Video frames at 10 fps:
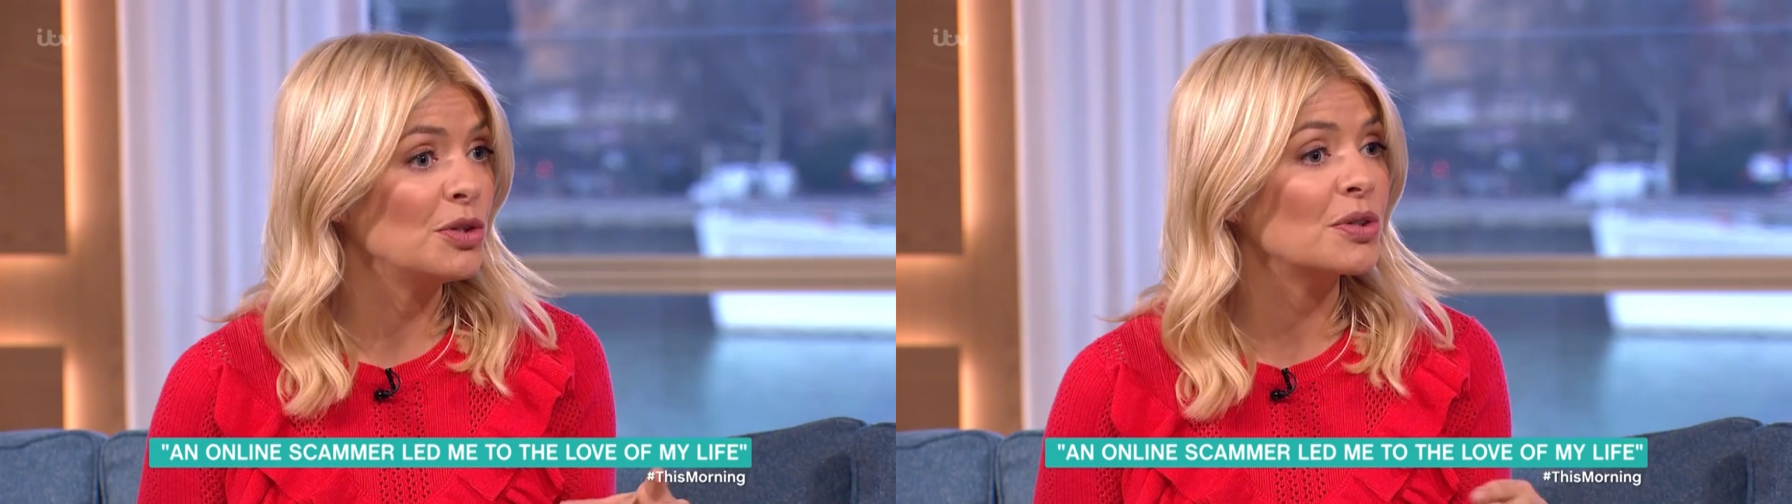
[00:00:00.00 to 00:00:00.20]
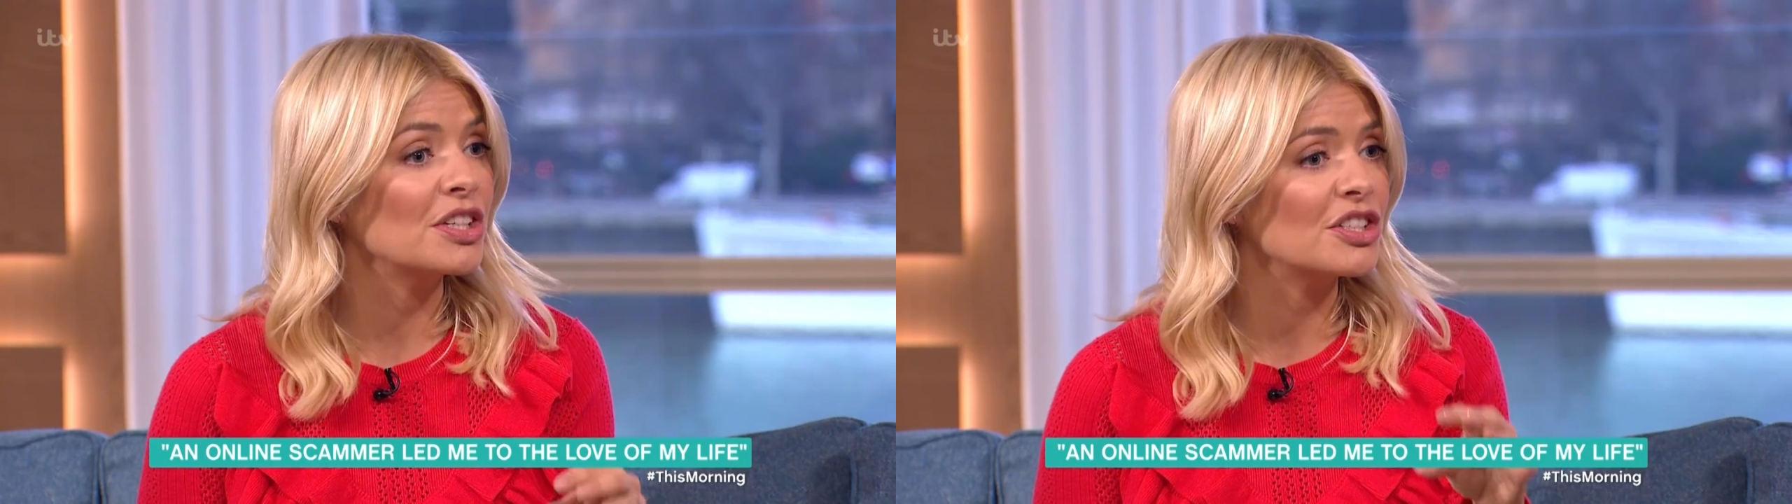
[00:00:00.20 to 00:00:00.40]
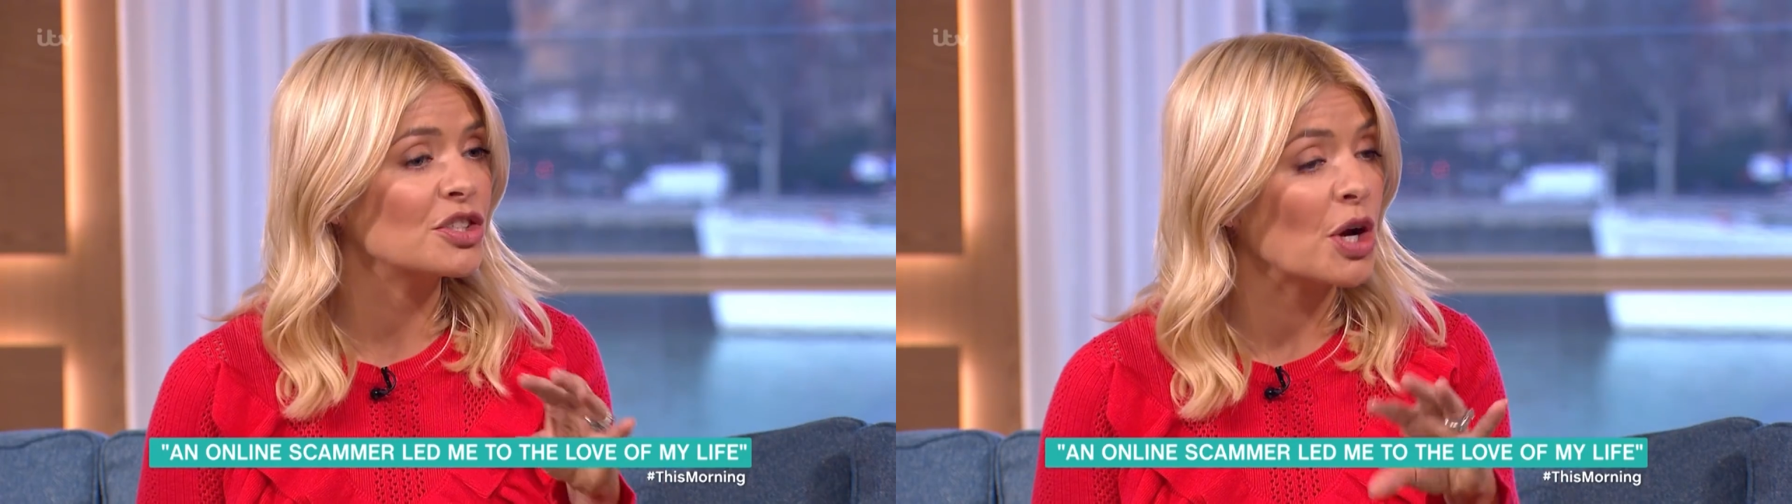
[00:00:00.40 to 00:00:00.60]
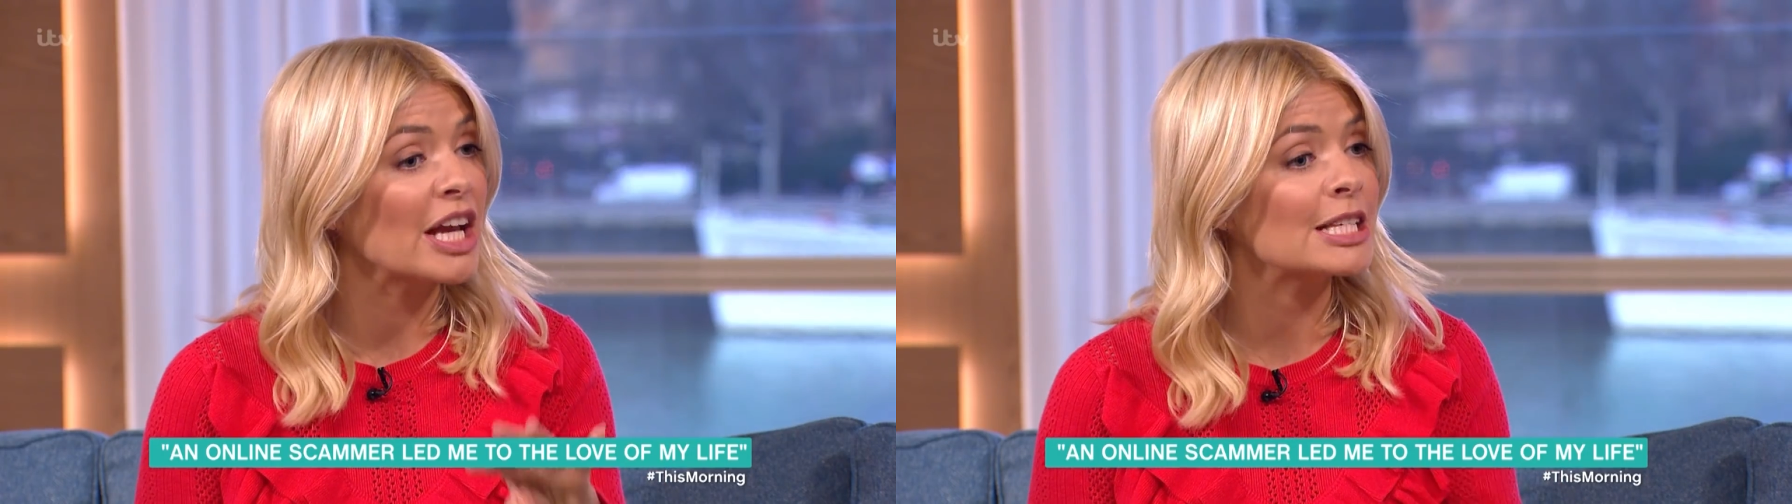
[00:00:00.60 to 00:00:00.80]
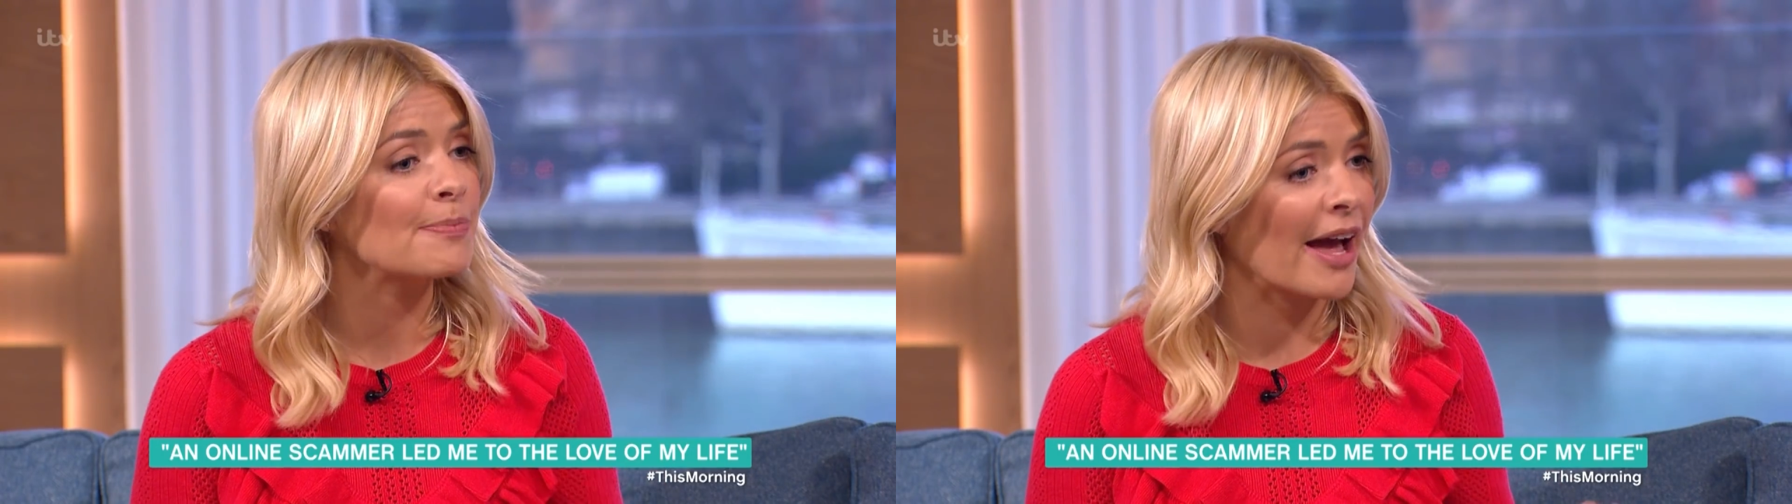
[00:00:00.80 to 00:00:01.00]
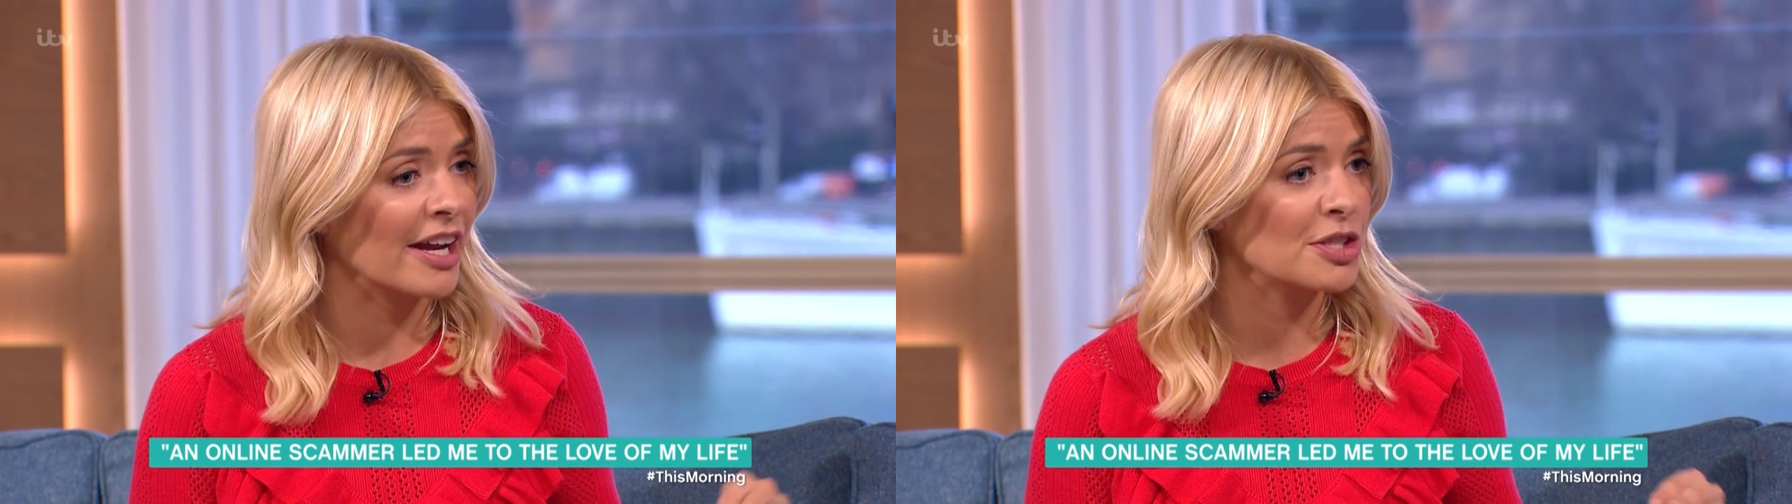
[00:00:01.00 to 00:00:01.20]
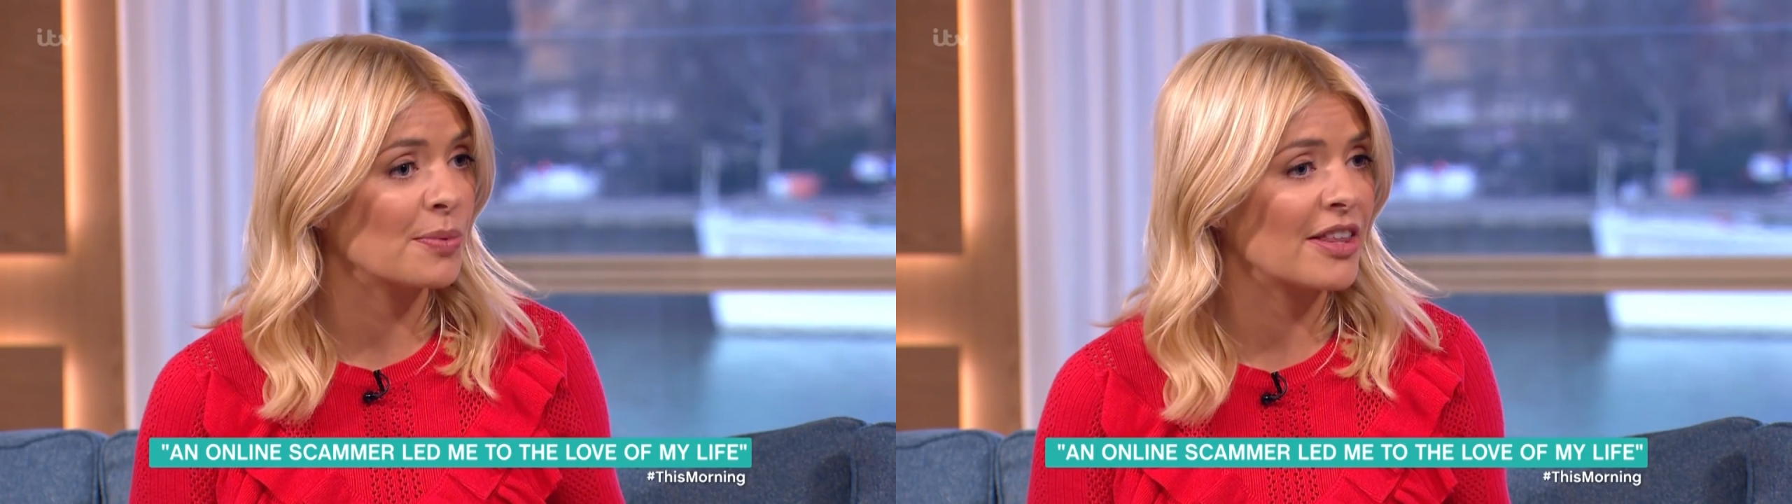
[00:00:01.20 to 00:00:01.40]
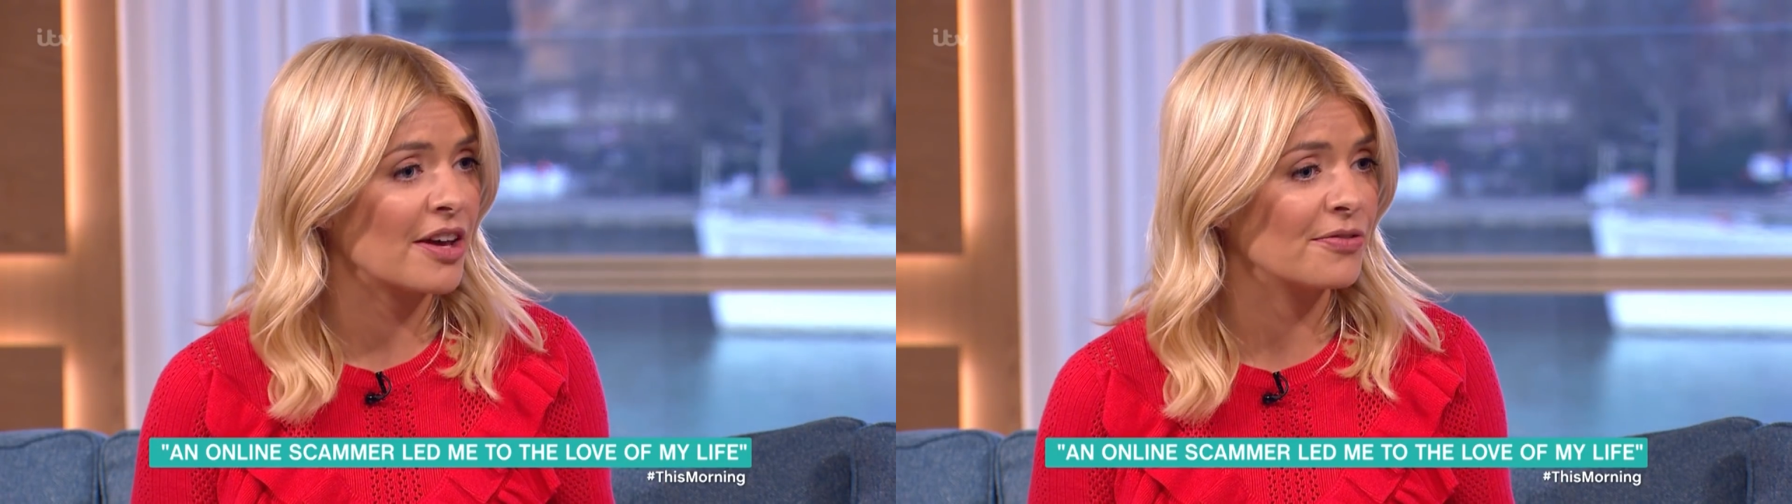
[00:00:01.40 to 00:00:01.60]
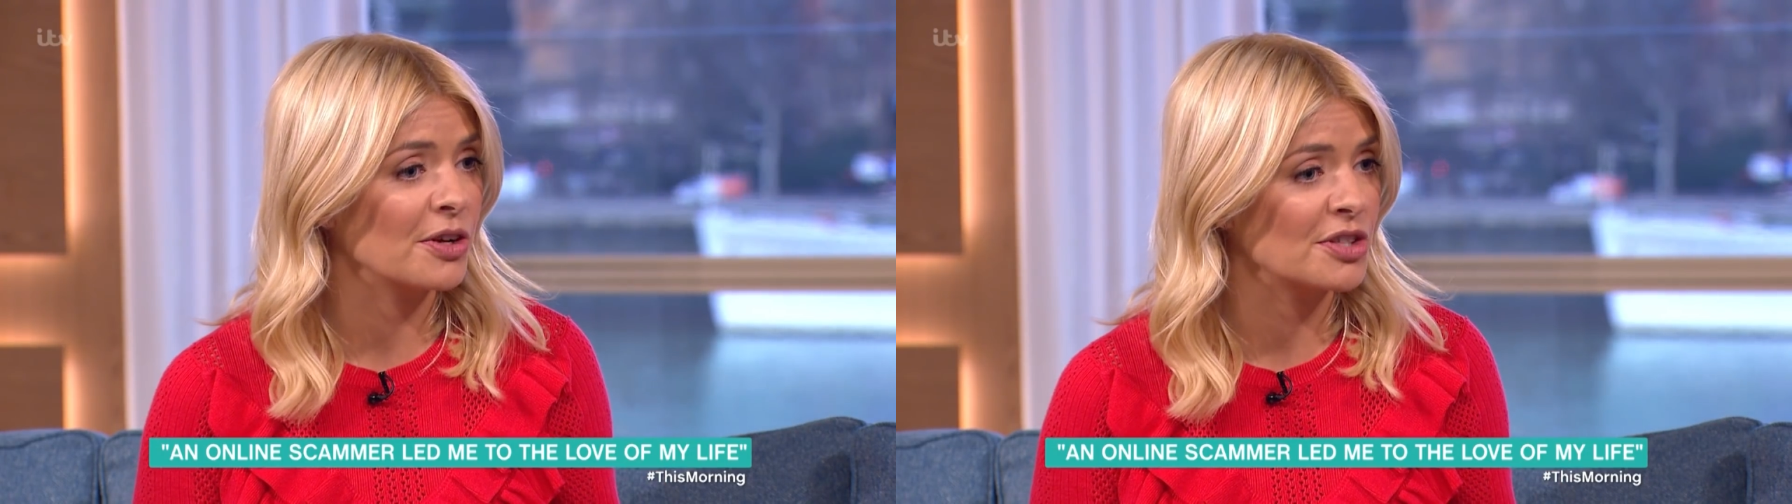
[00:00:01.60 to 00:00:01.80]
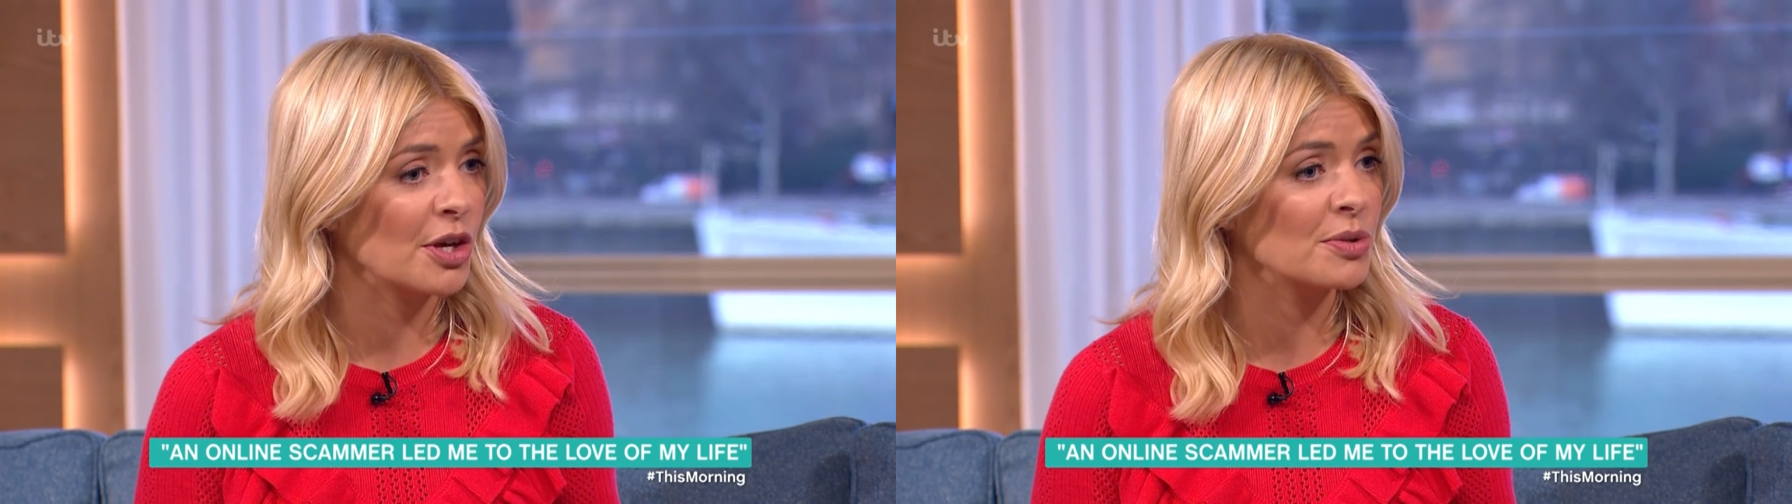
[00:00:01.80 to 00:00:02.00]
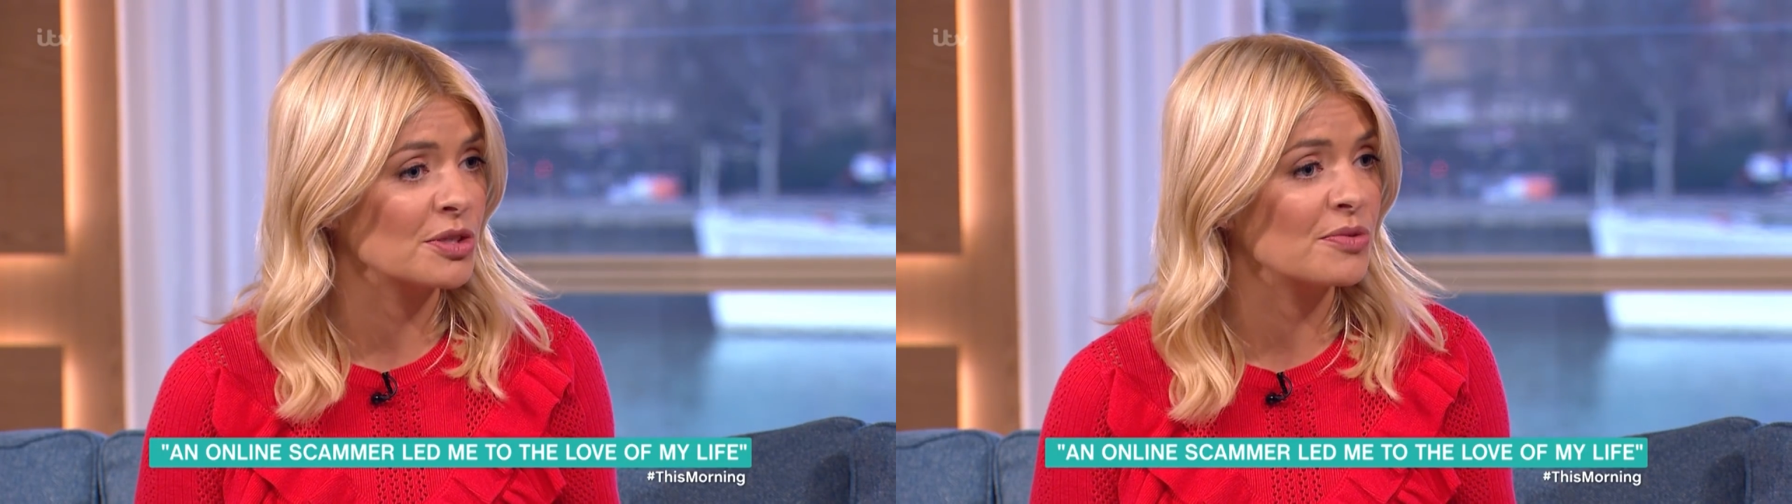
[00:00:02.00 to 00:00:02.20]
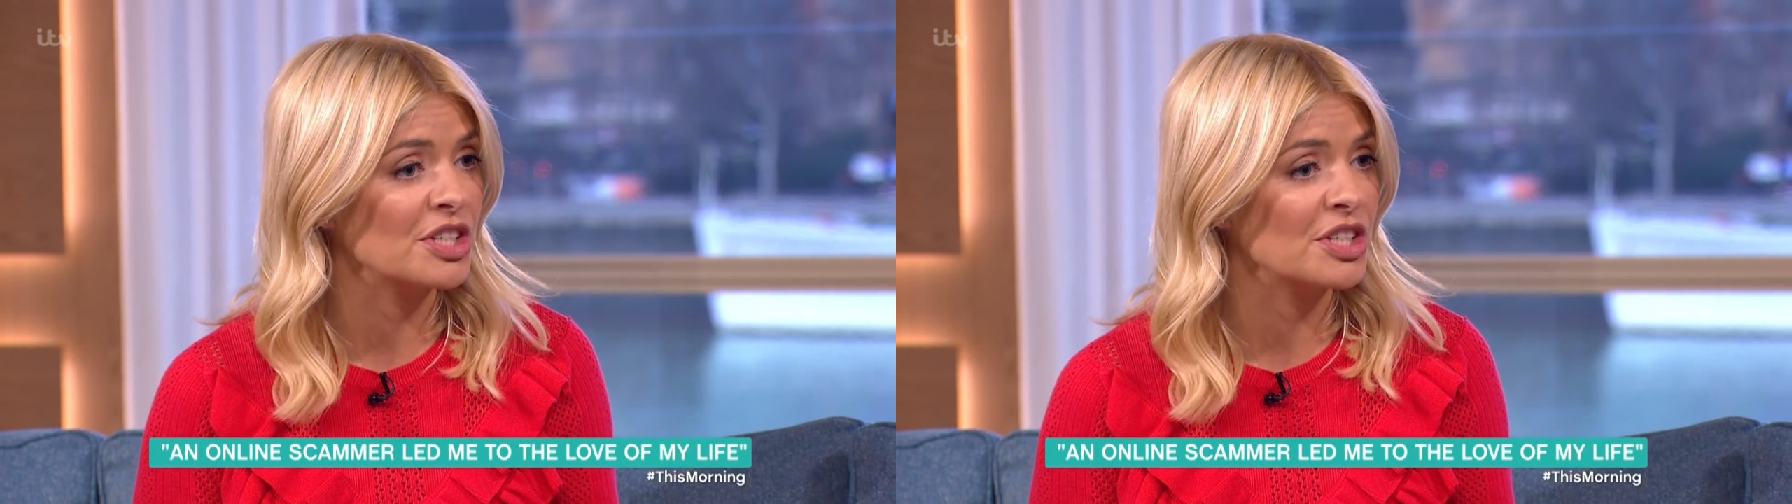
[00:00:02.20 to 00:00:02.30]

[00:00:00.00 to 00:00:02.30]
you can trace back to where that photo was